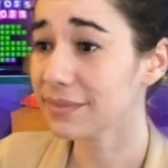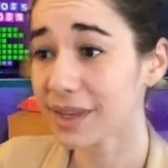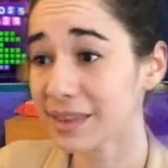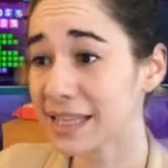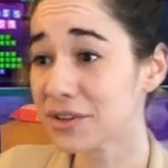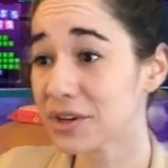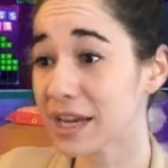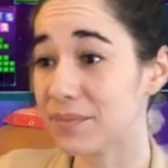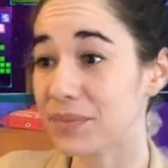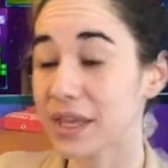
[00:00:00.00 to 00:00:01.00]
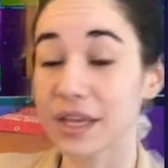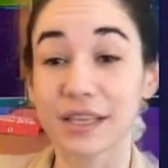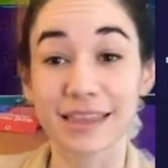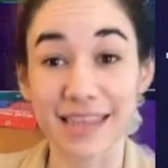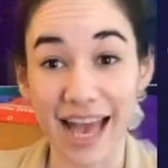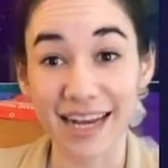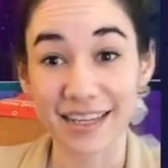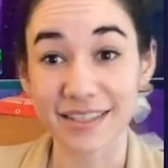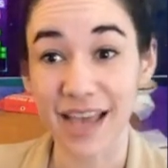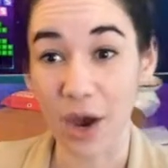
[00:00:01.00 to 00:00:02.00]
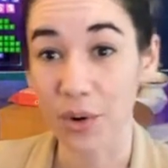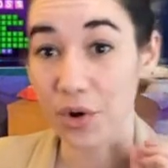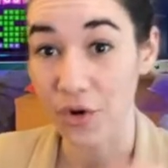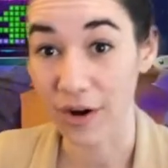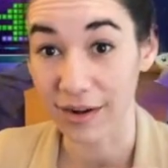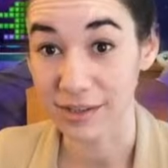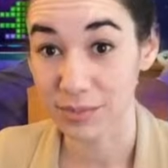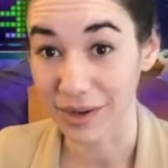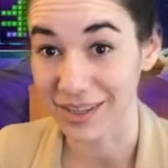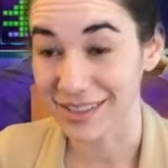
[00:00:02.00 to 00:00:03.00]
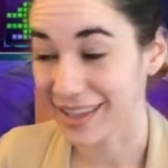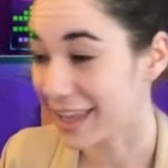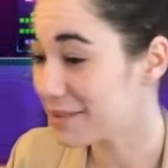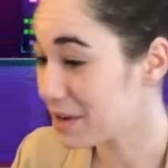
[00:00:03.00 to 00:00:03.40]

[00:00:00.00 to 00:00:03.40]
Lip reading: And that's our game. That is our cross boss game.